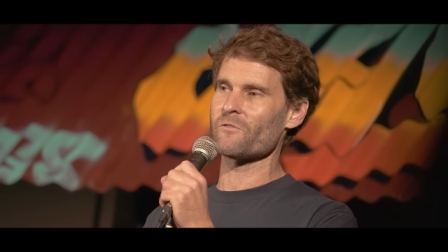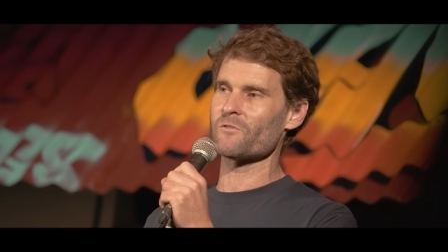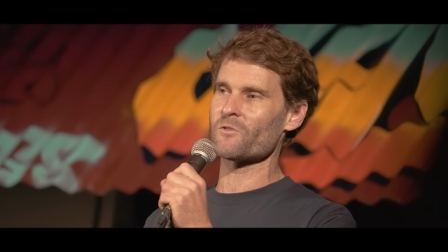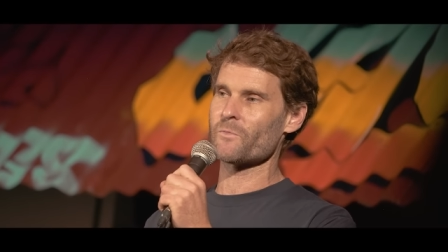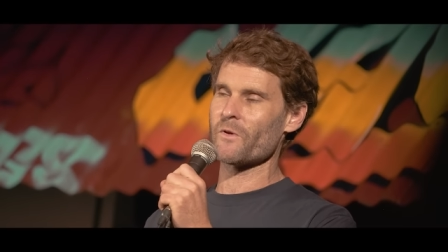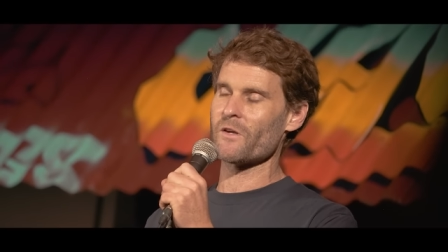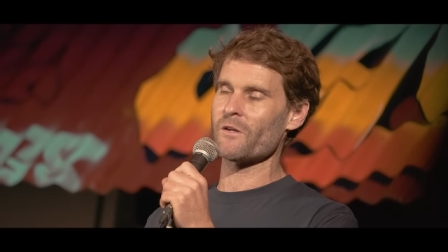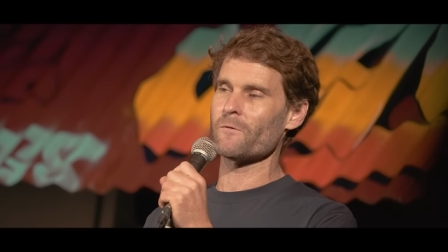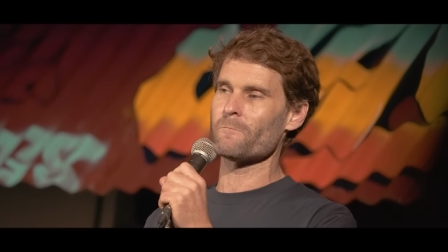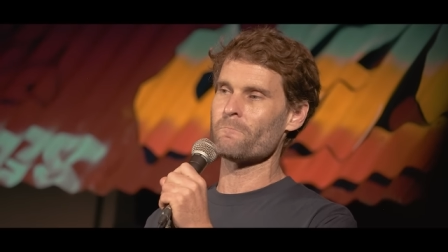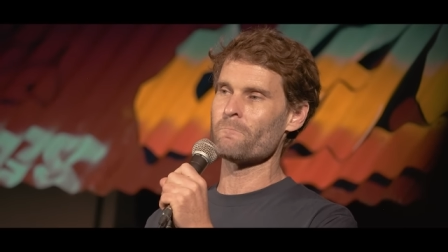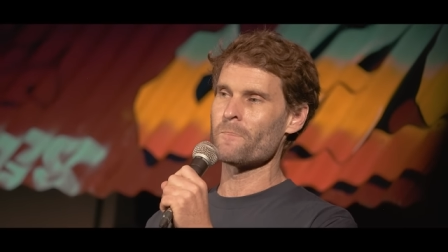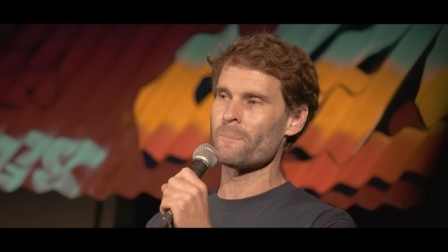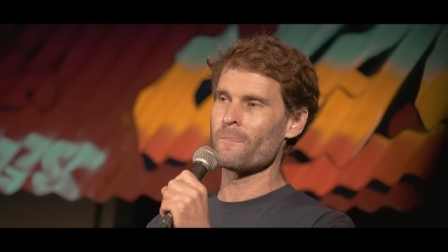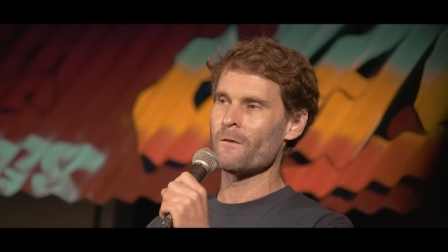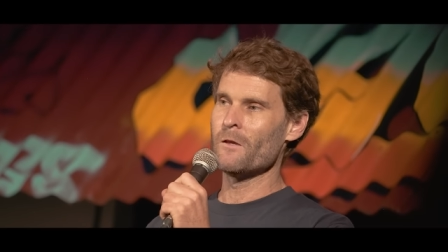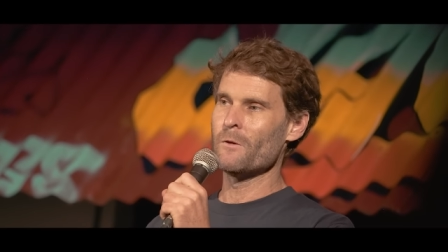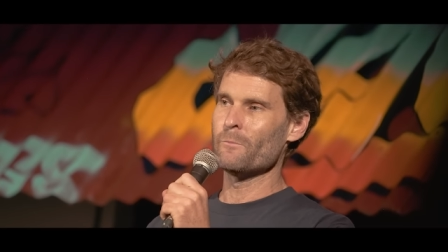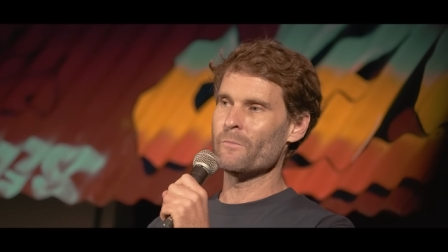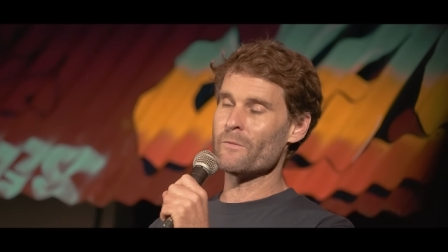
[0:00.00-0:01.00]
It's been a,
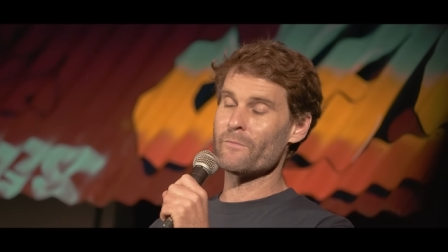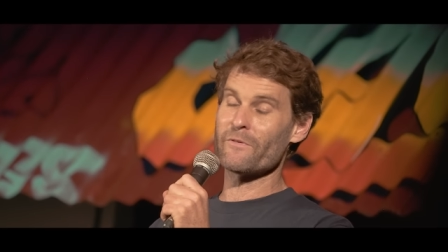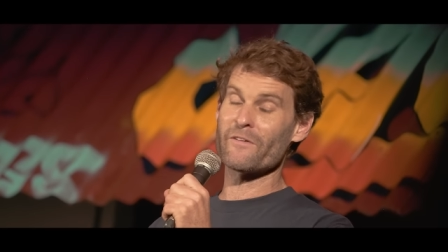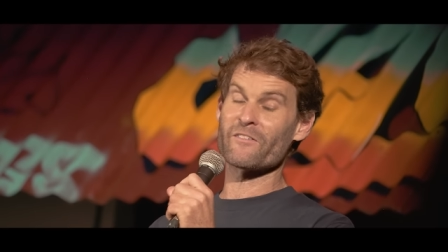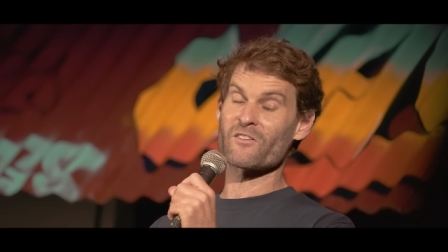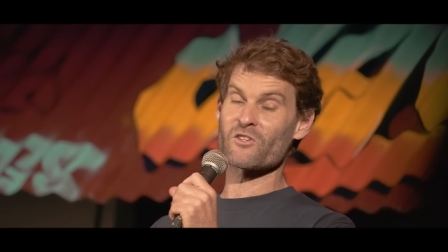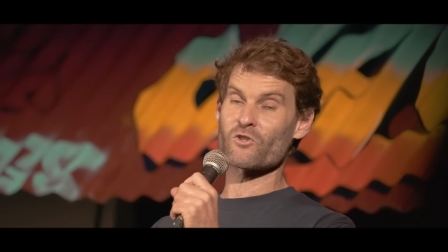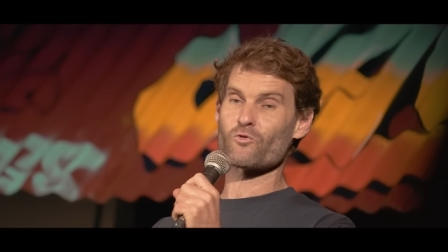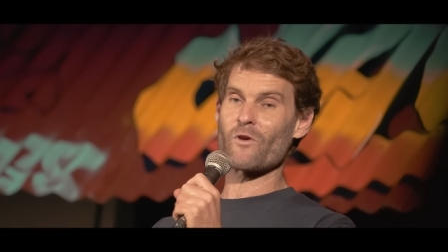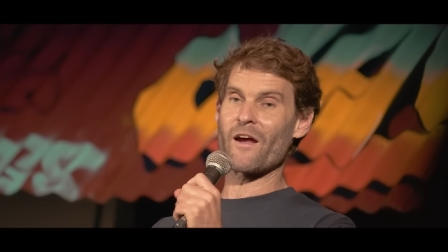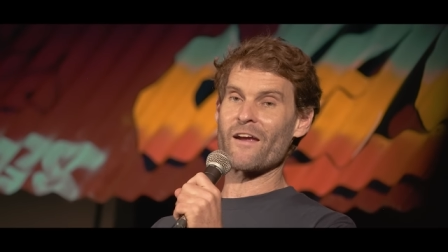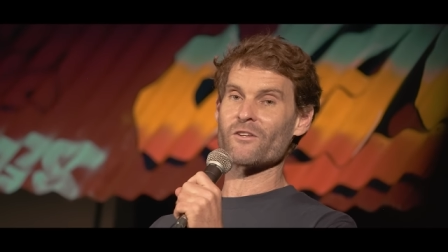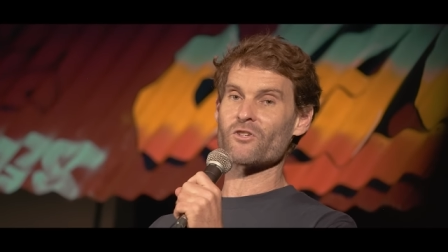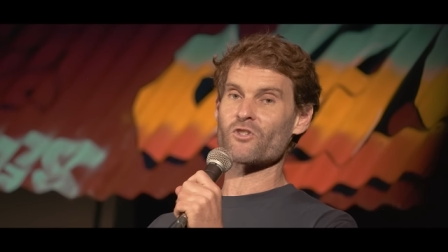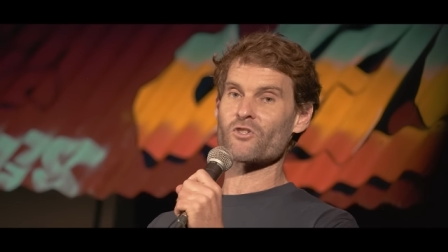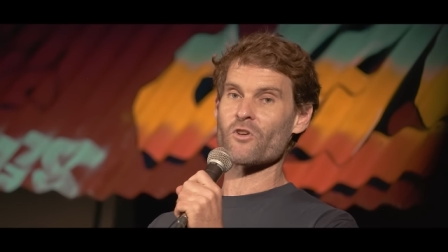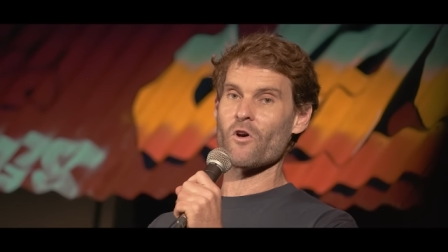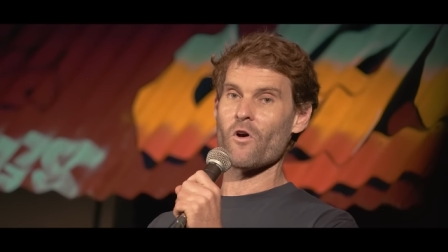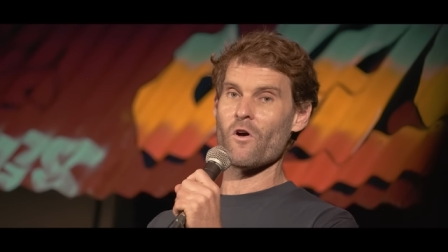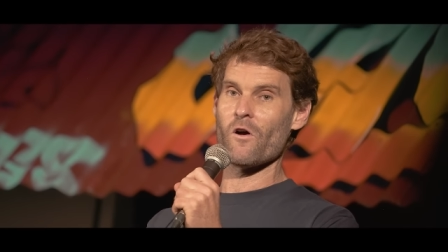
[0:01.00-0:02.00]
been a bit of a
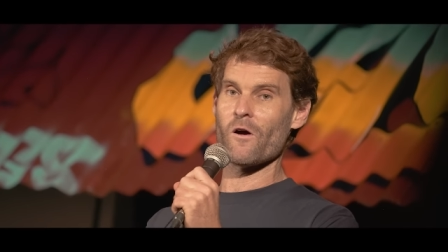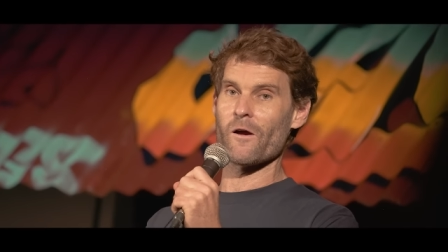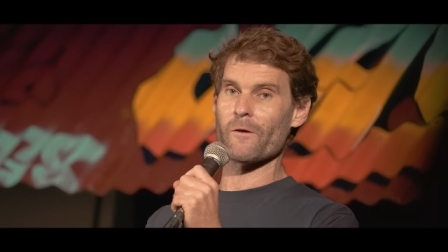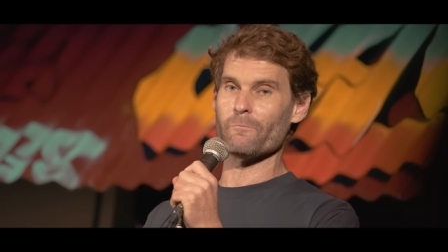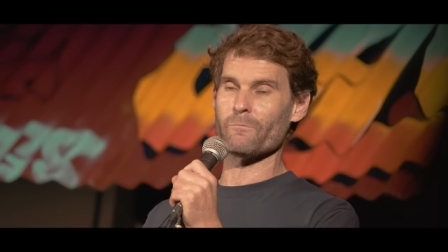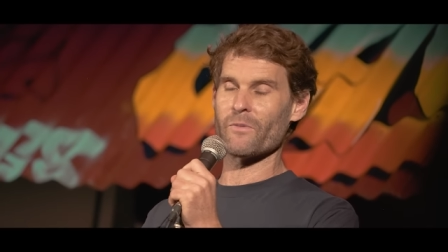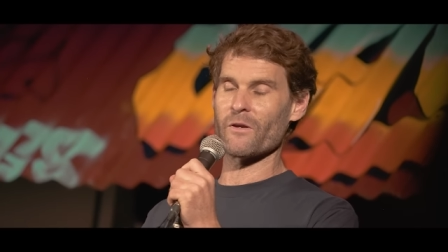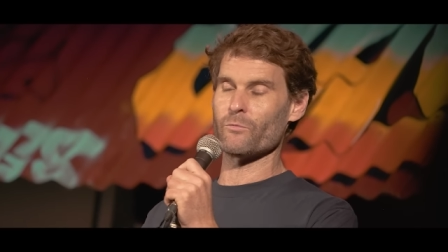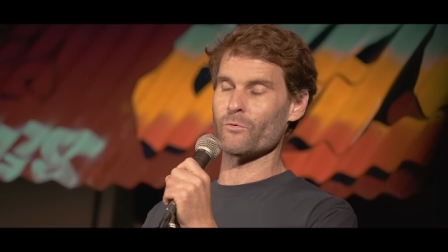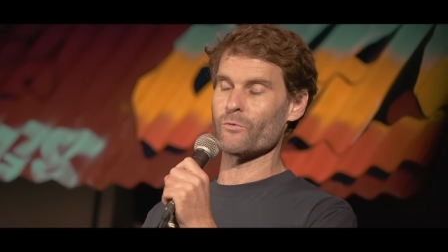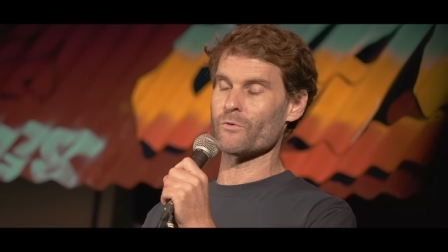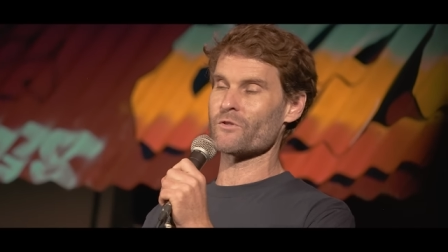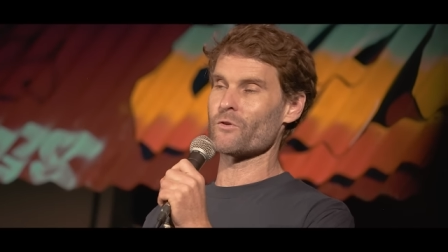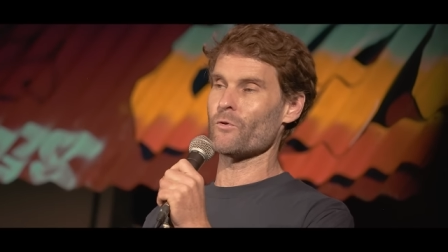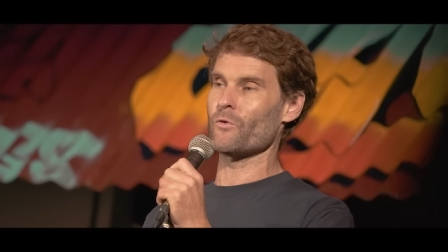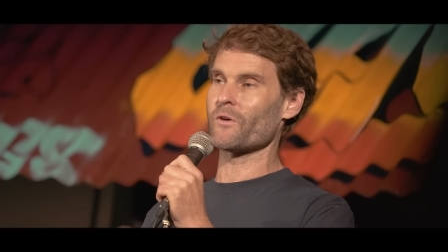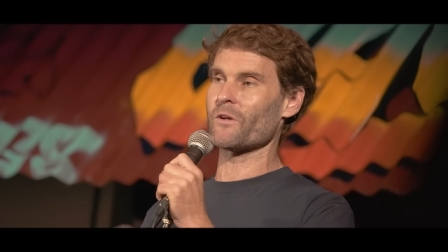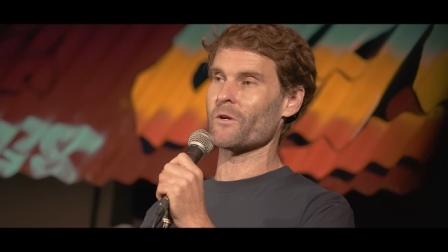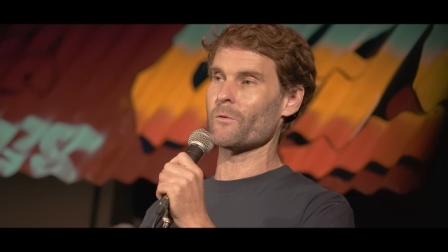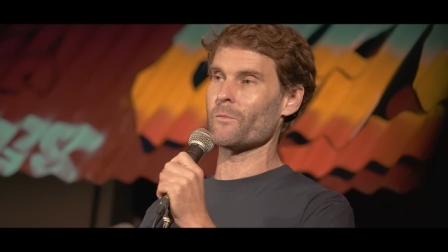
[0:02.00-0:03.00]
strange time people were talking